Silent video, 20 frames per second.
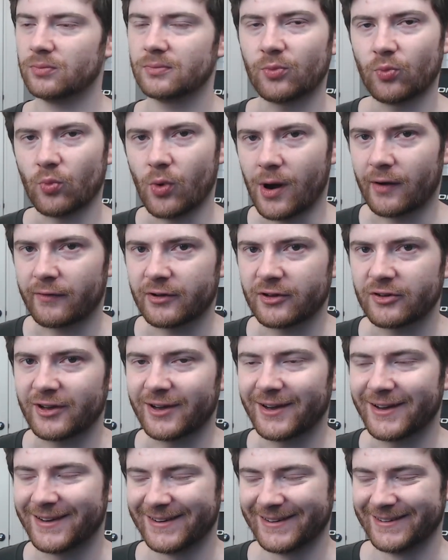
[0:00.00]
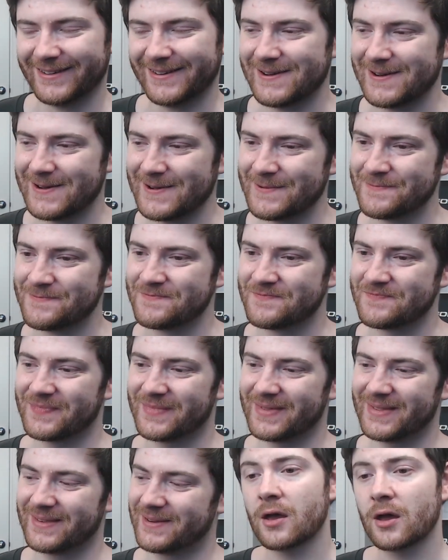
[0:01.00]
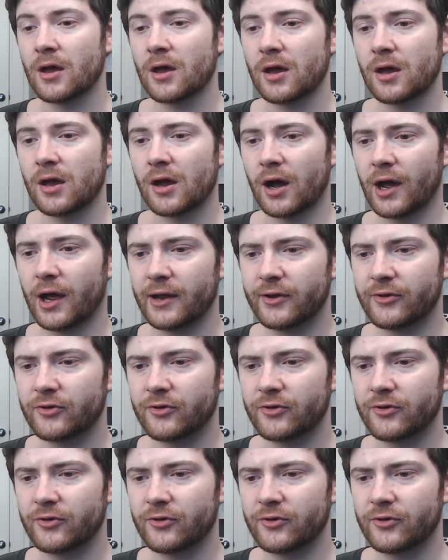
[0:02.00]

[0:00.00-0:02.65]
We'll have to see. I